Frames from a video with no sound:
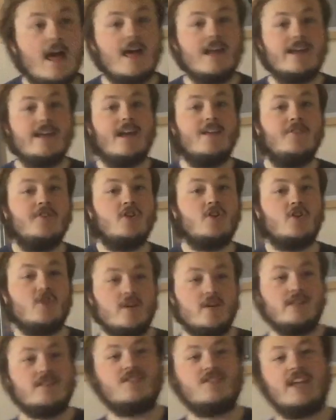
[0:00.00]
Now the
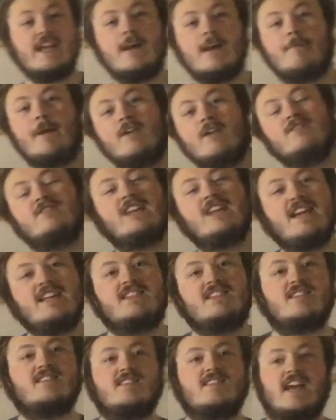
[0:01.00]
good thing about
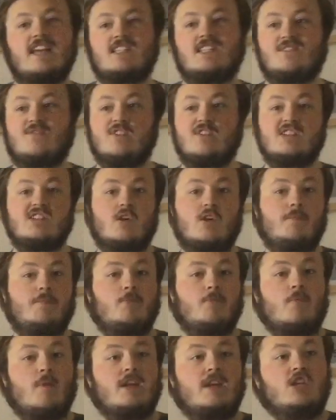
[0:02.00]
data sets, for example
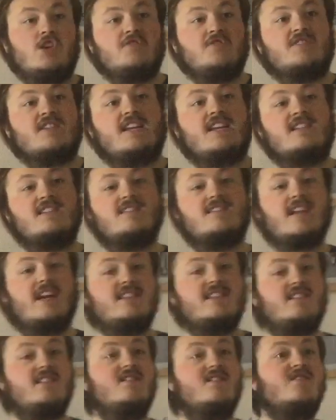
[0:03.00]
when you use data
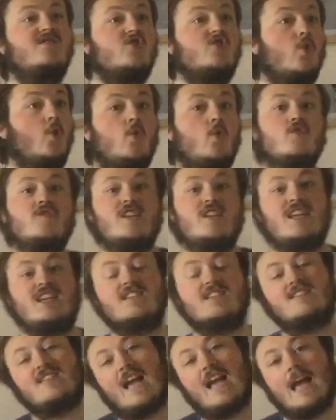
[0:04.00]
sets and scores in
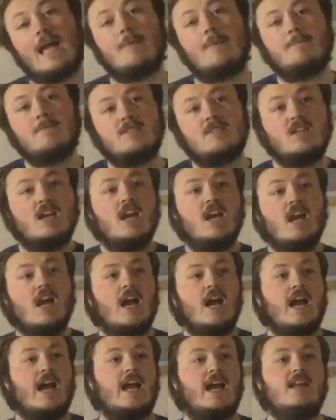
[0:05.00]
exams,
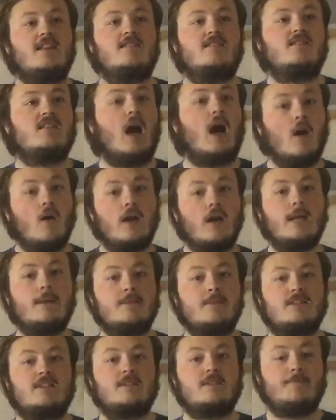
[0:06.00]
in time
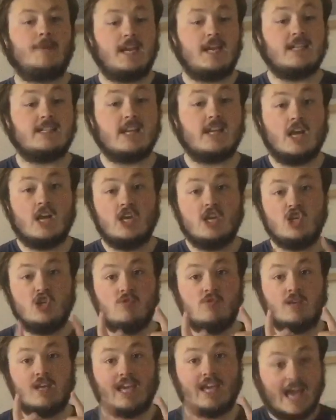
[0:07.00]
and speed, you
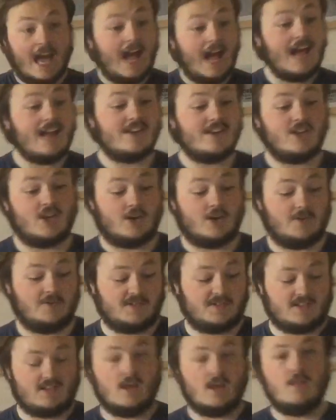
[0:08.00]
can
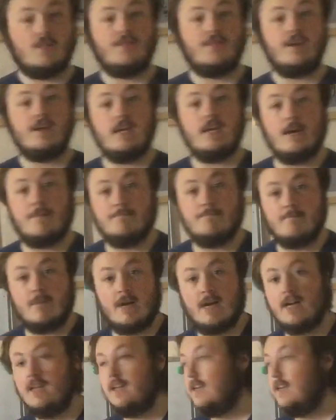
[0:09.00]
use the number